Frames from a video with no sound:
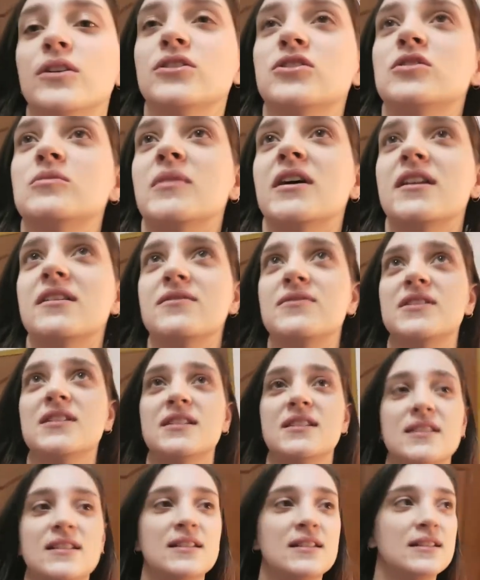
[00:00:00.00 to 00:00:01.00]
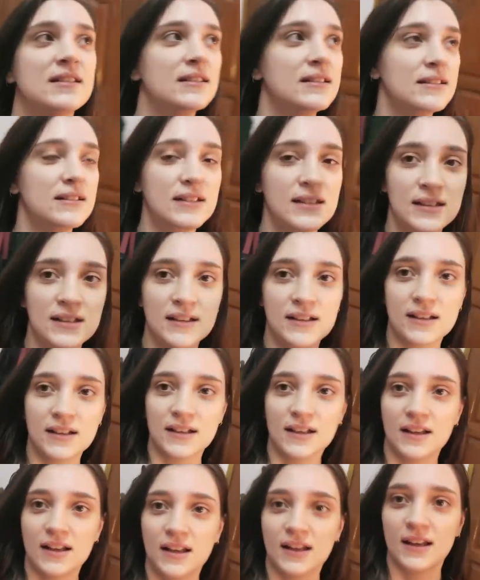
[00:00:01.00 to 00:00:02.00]
which you might have seen
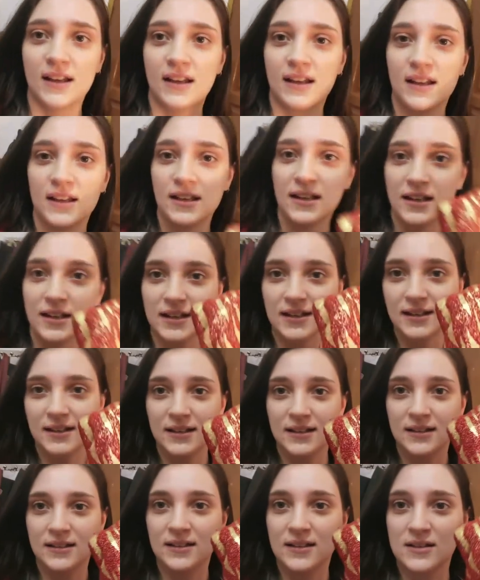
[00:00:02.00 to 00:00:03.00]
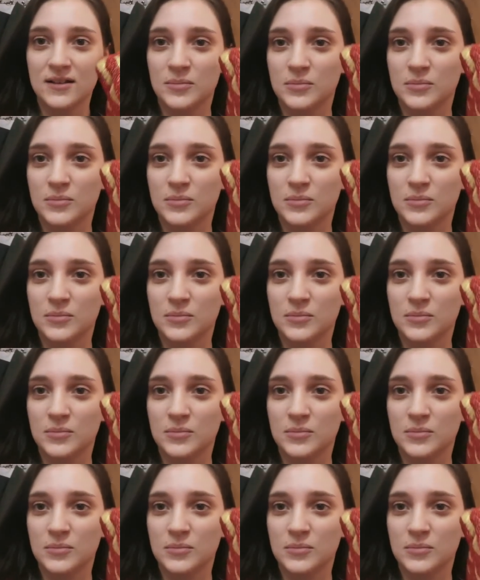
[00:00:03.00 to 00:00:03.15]
in